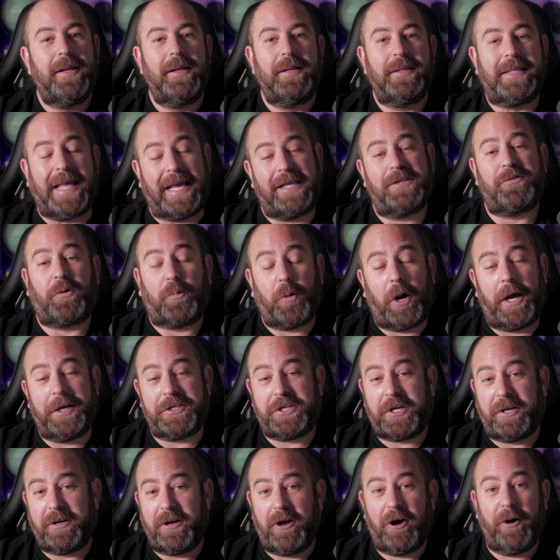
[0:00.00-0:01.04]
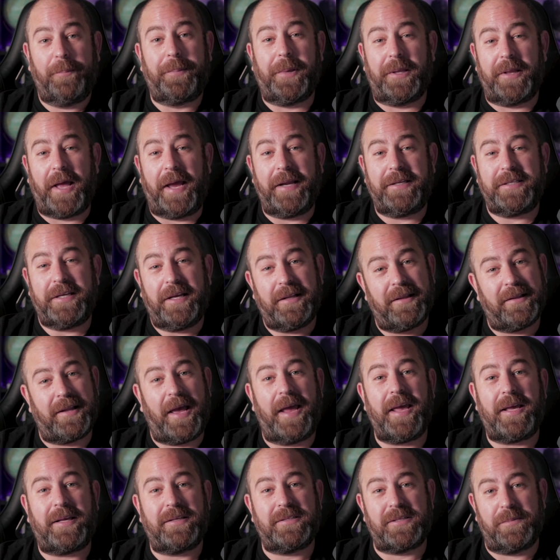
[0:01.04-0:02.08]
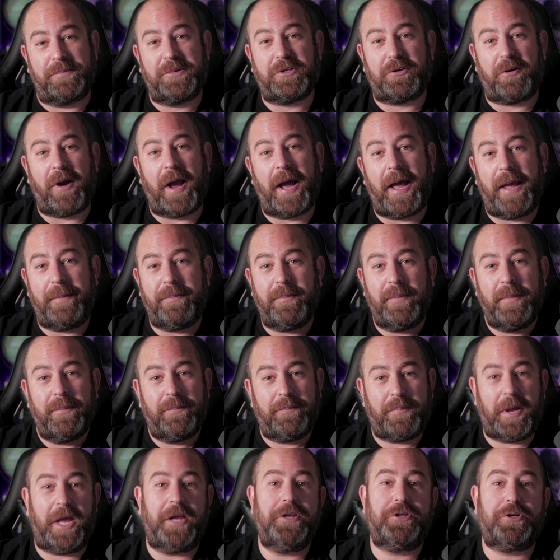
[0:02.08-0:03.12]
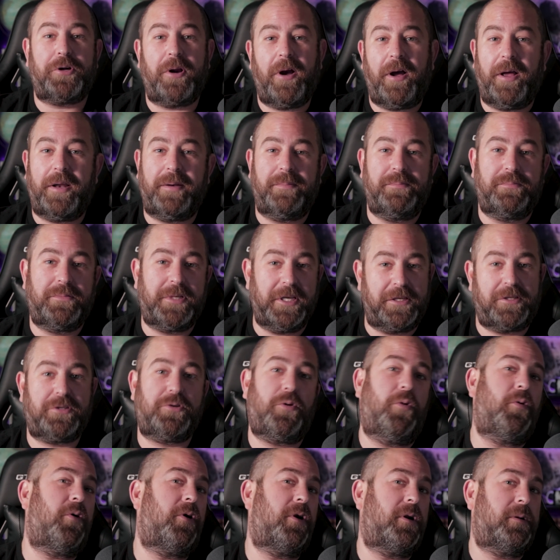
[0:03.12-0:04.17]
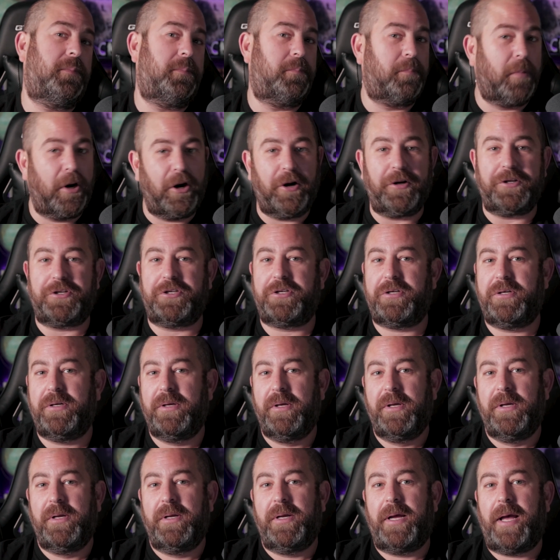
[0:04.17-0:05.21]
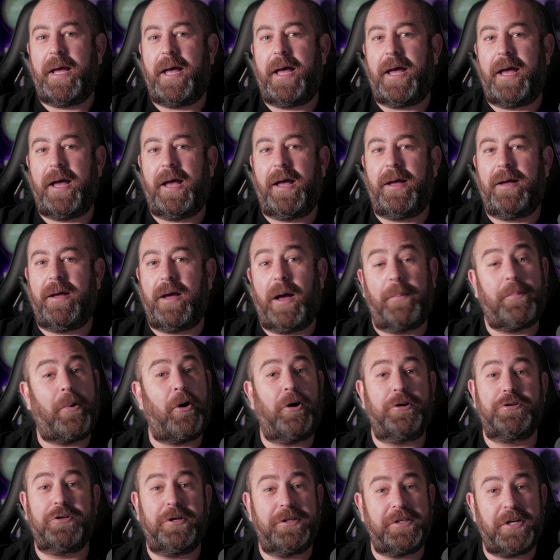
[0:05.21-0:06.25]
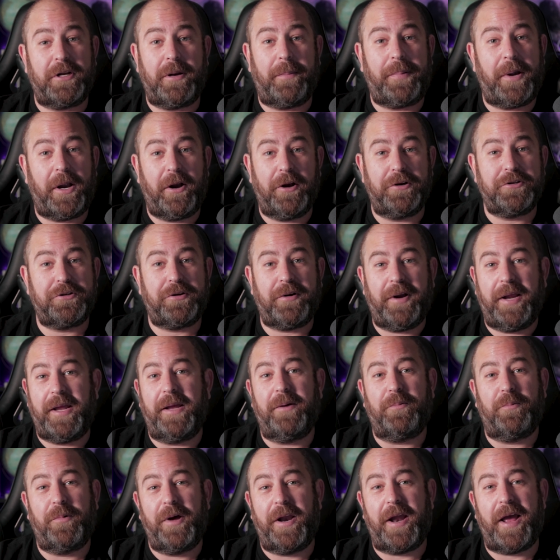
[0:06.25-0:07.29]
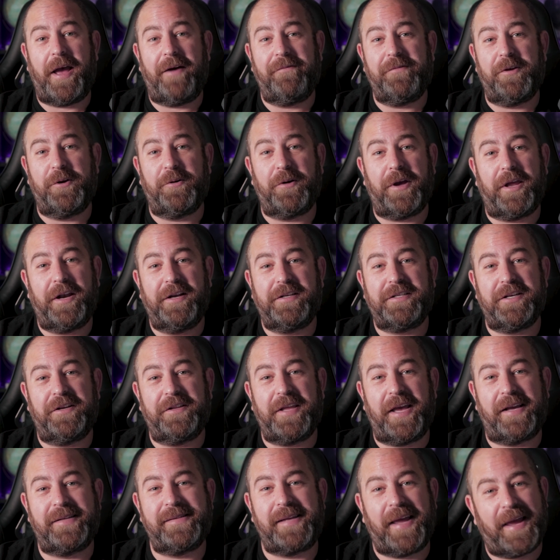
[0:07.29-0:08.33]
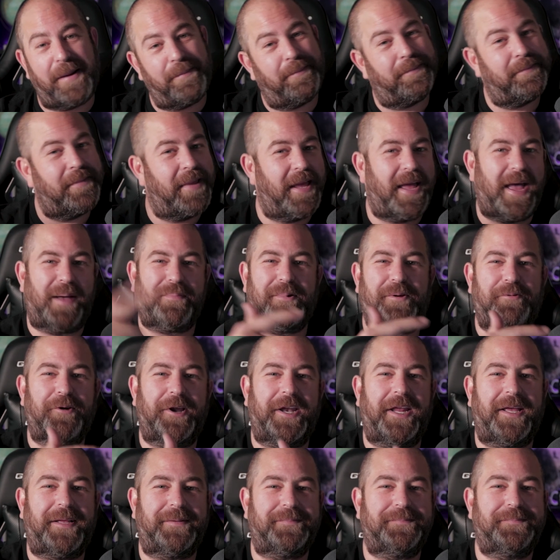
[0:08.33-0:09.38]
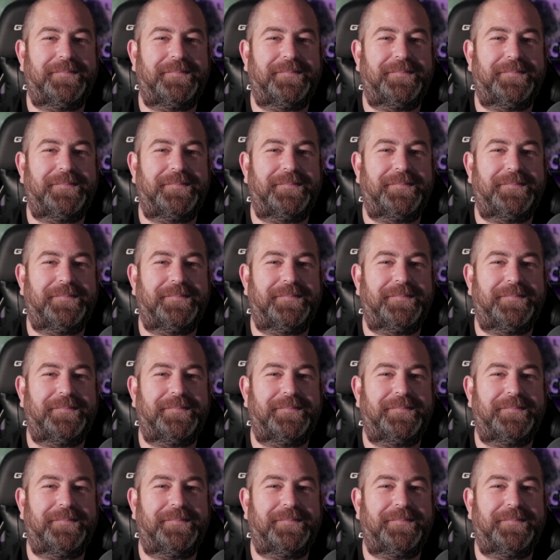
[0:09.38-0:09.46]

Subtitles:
thanks for watching. Hope you liked it. Like, subscribe, Patreon, Discord, merch, a partridge in a pear tree, what have you. And until next time, happy reading.